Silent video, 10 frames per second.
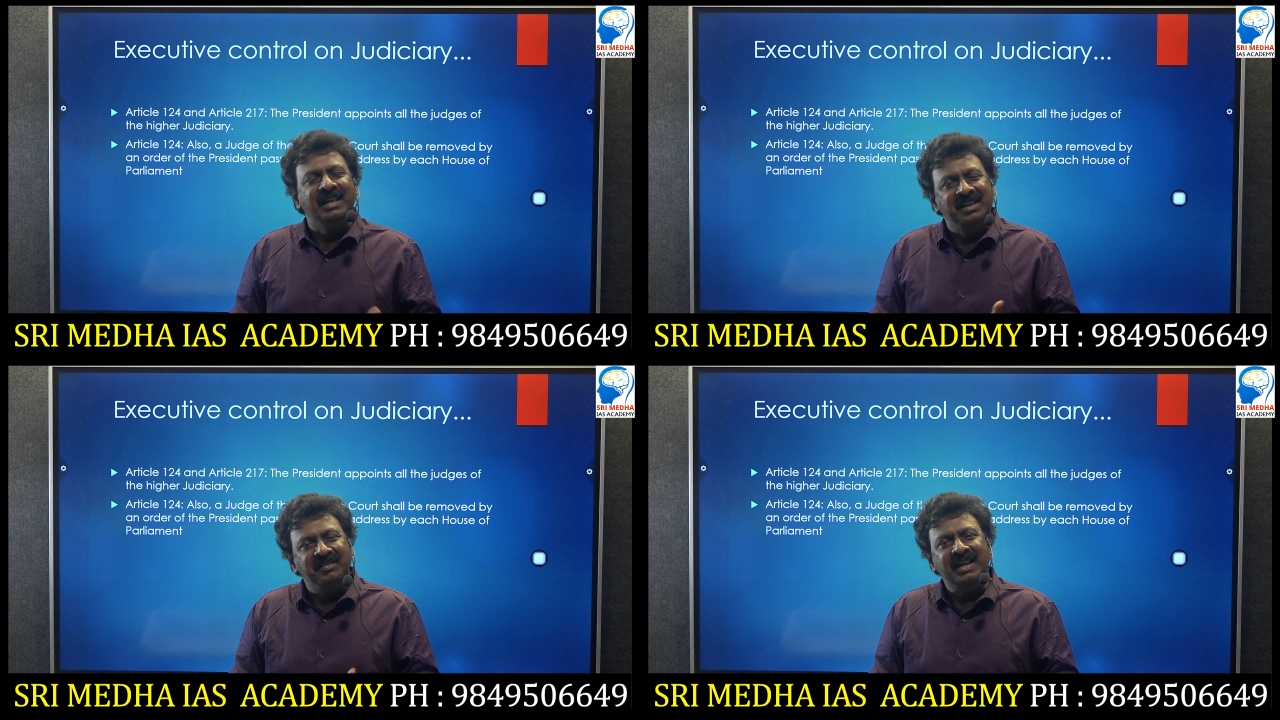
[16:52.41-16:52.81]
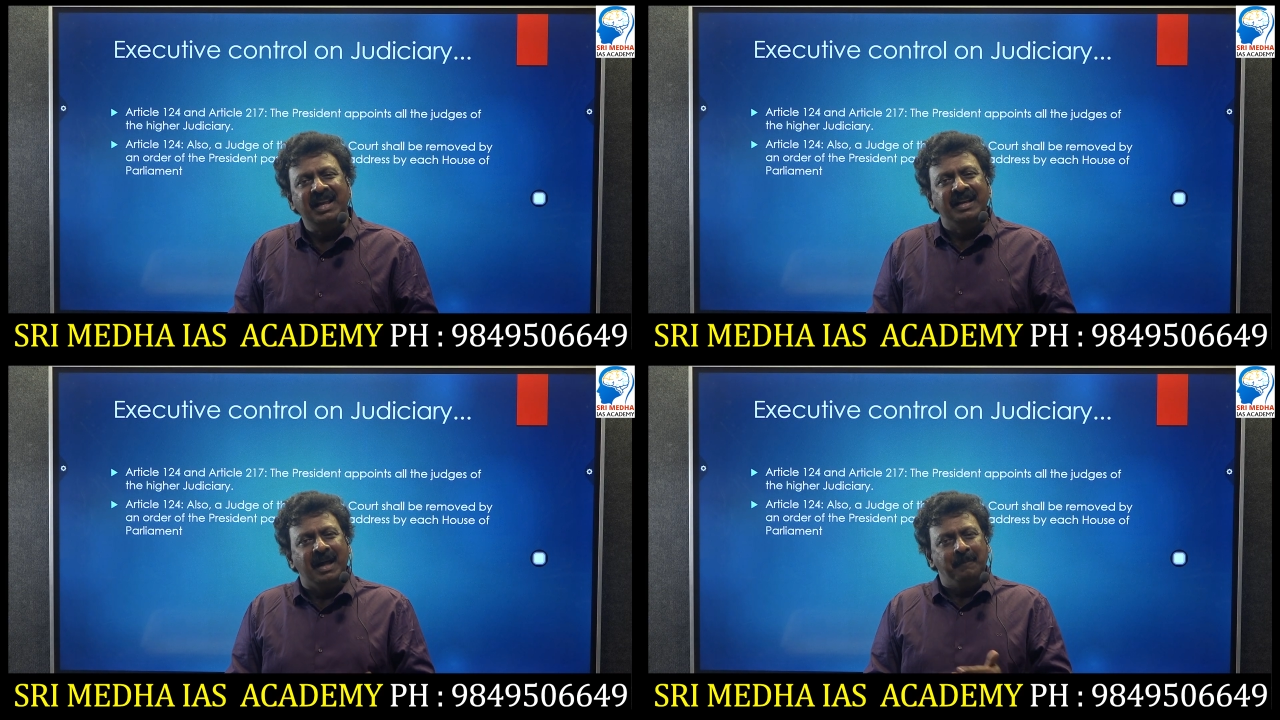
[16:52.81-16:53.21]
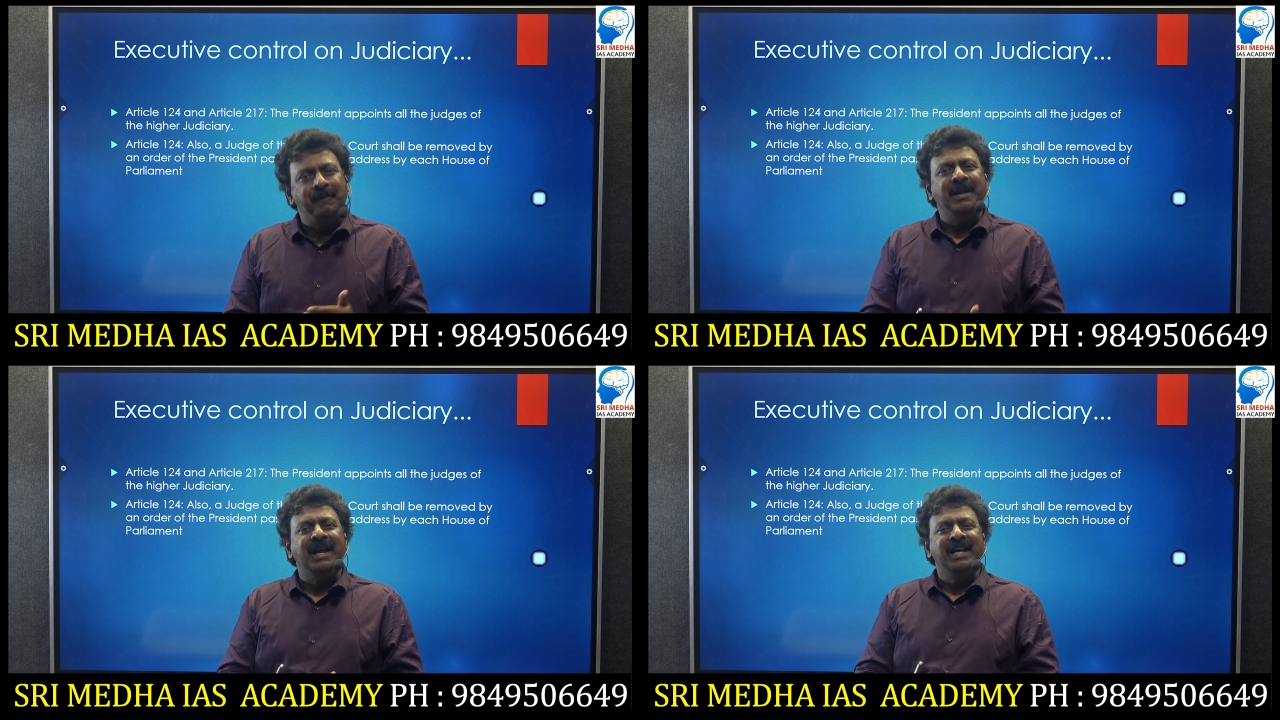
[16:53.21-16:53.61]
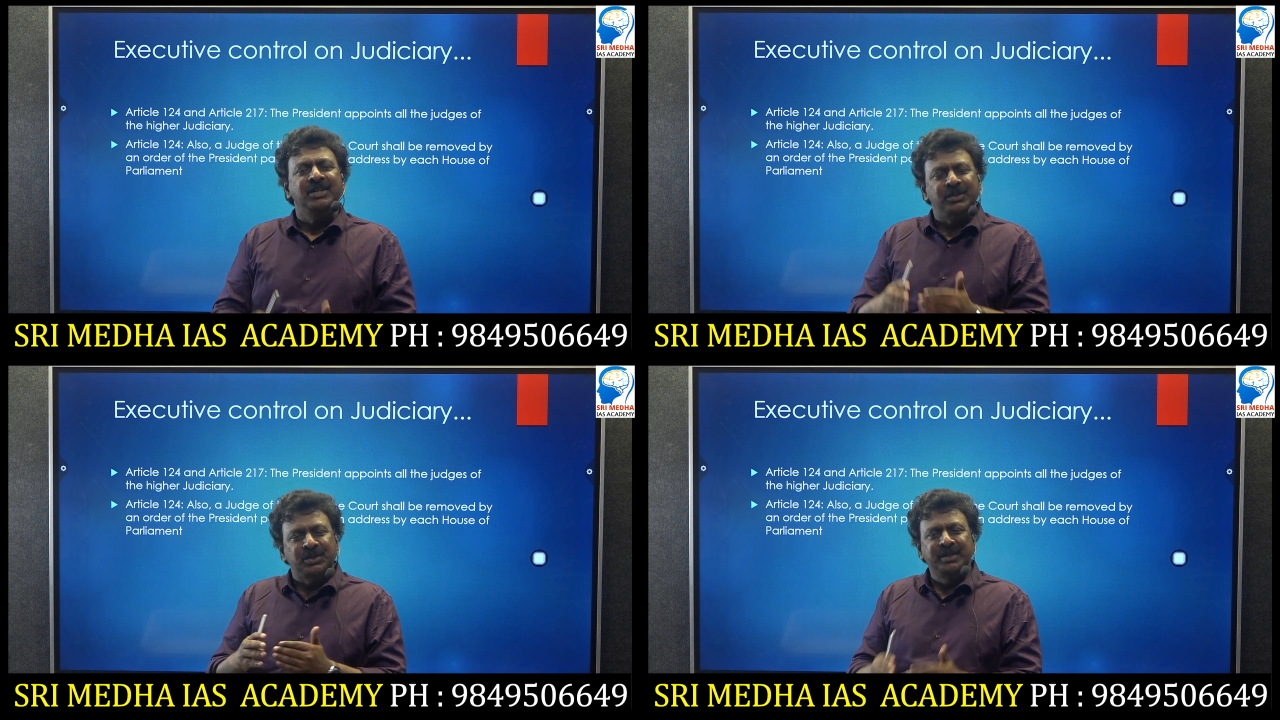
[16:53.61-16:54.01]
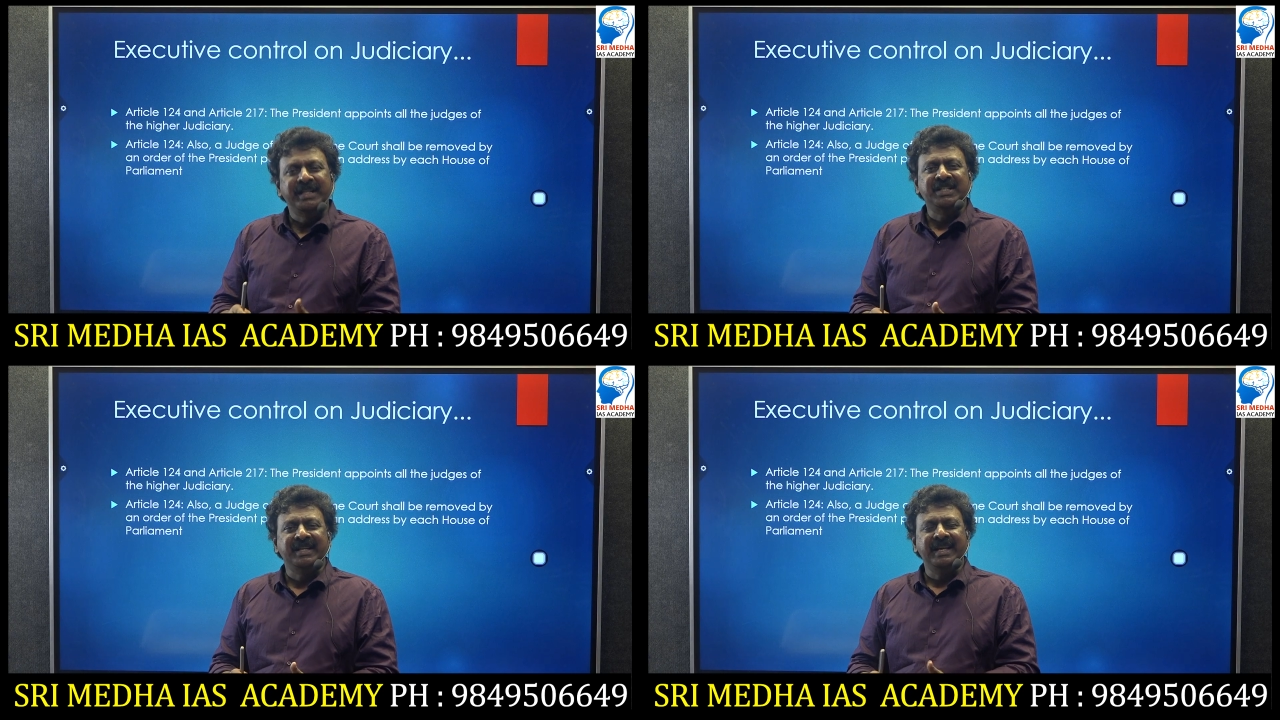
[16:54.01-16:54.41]
given an upper hand to the
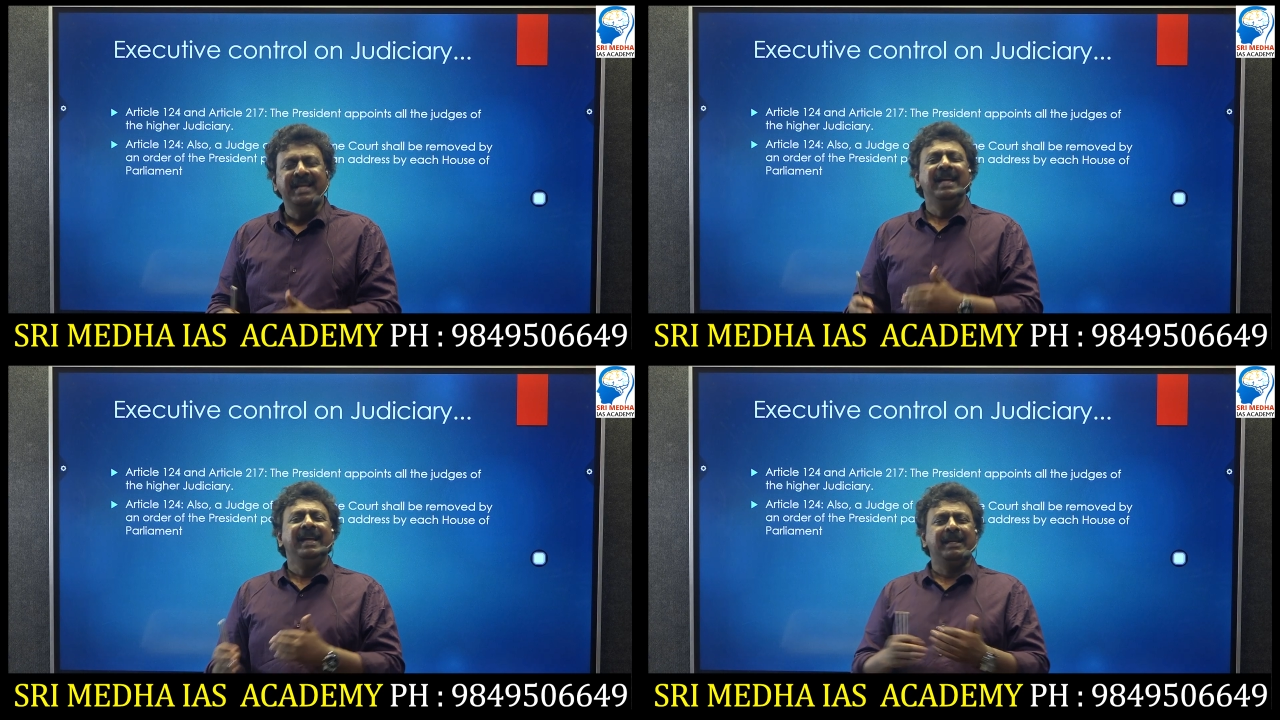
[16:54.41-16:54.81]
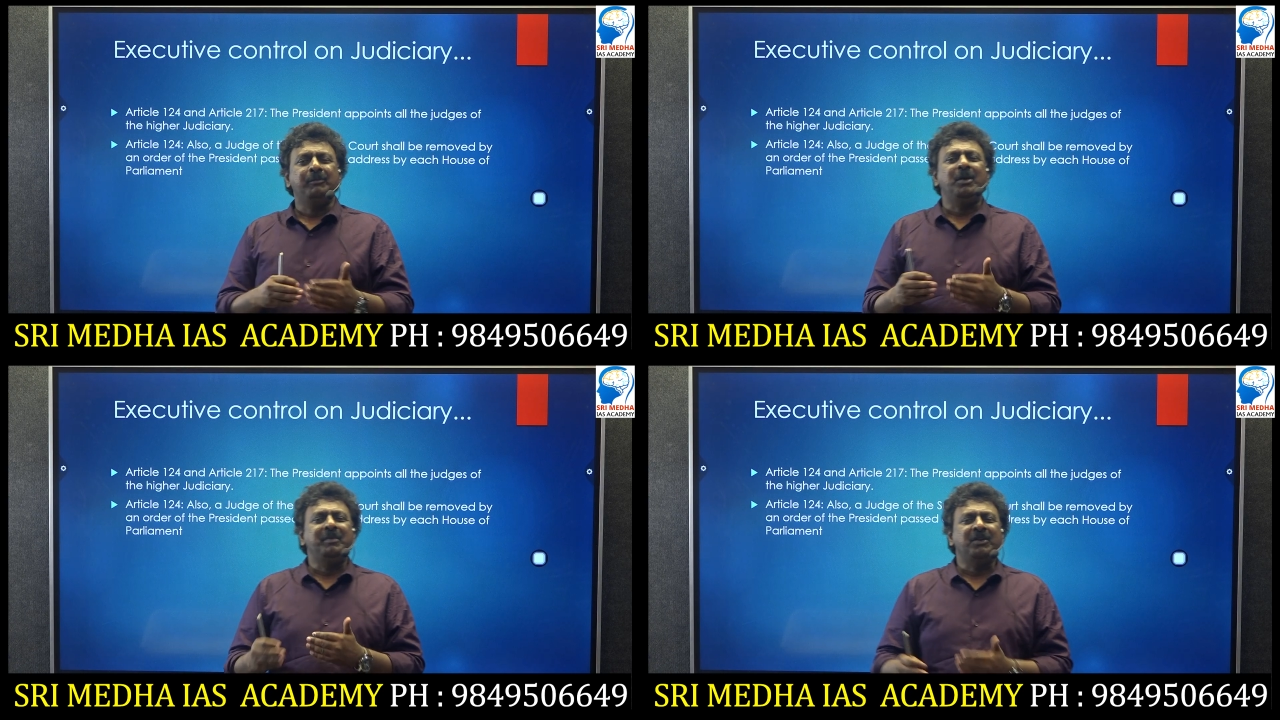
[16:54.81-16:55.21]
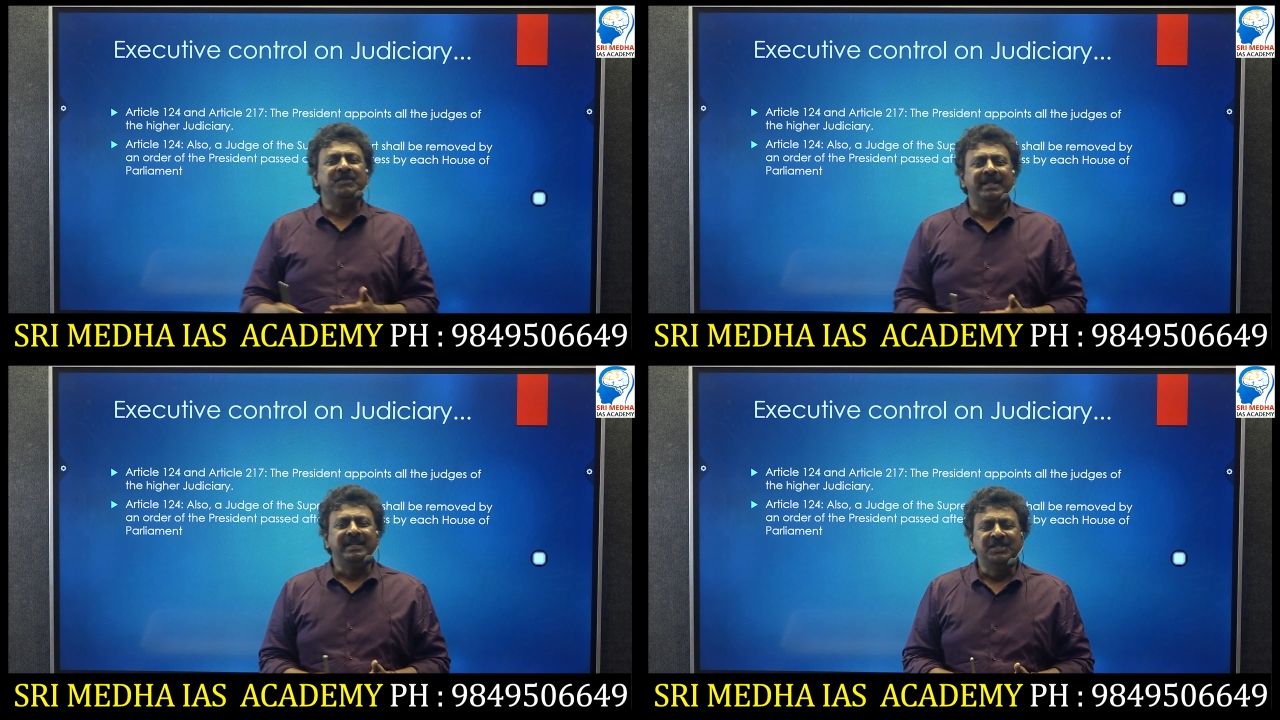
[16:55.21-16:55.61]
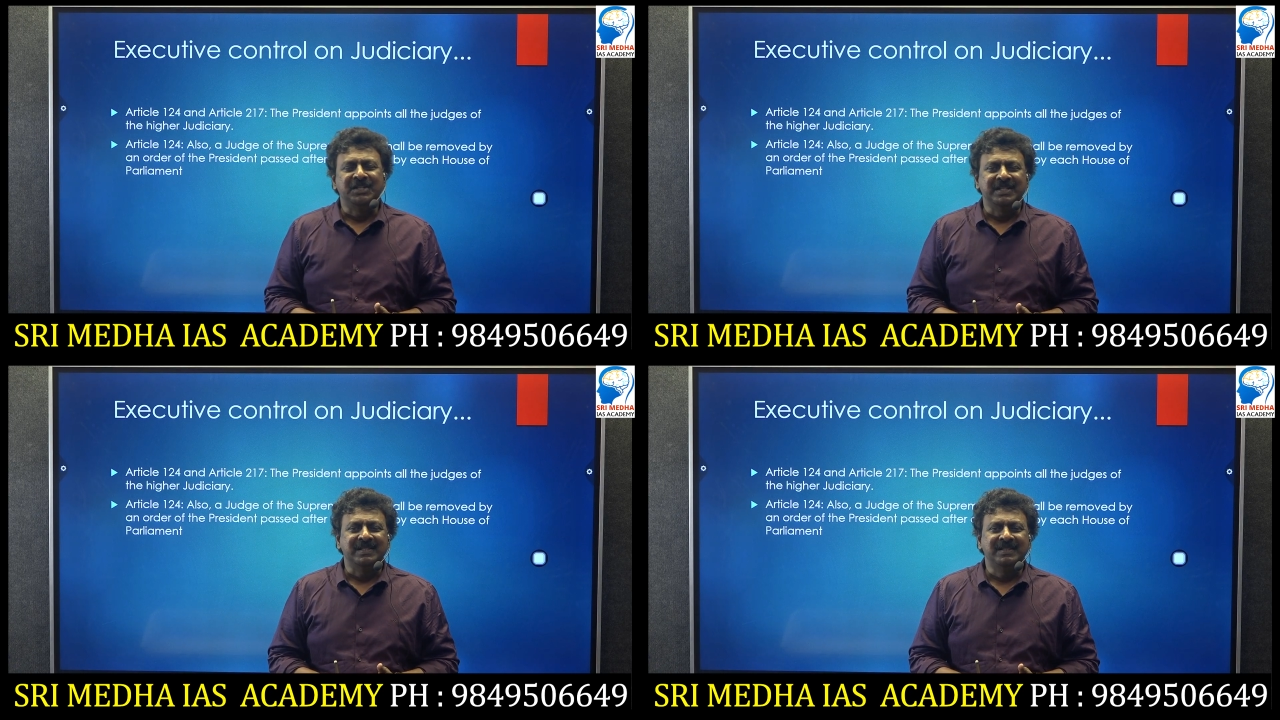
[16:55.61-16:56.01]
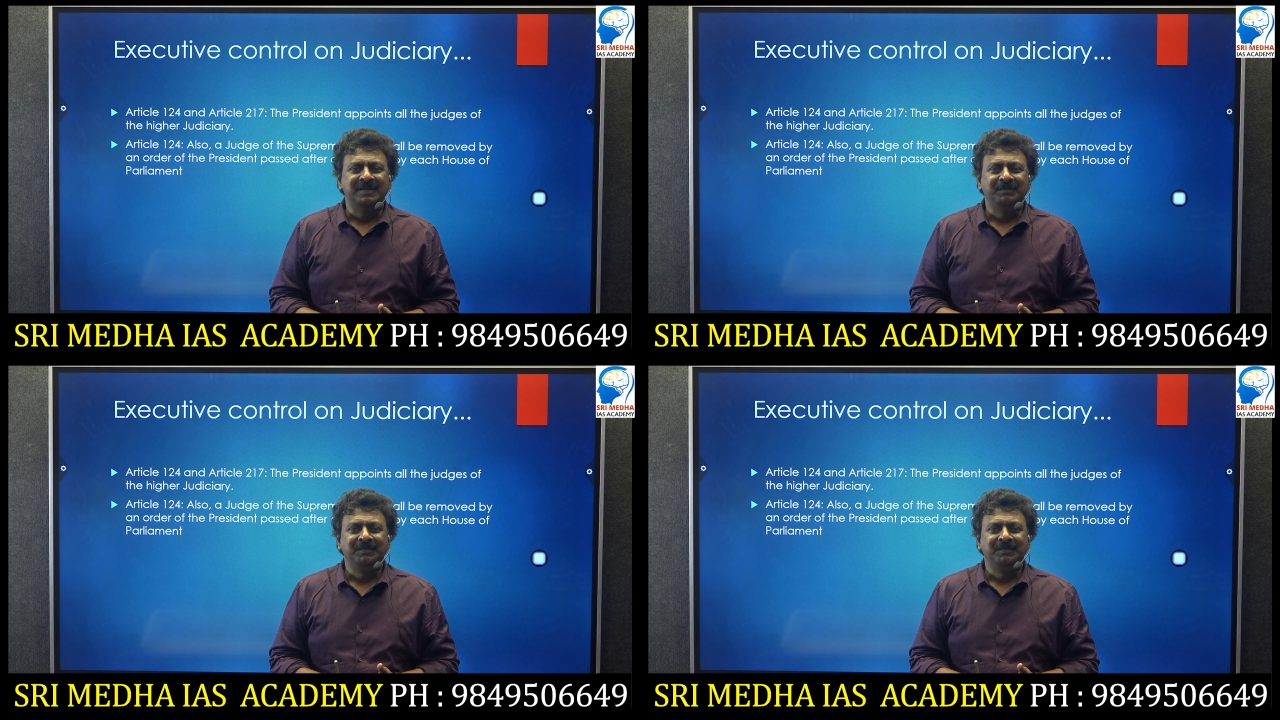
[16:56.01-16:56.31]
judiciary in appointment of judges.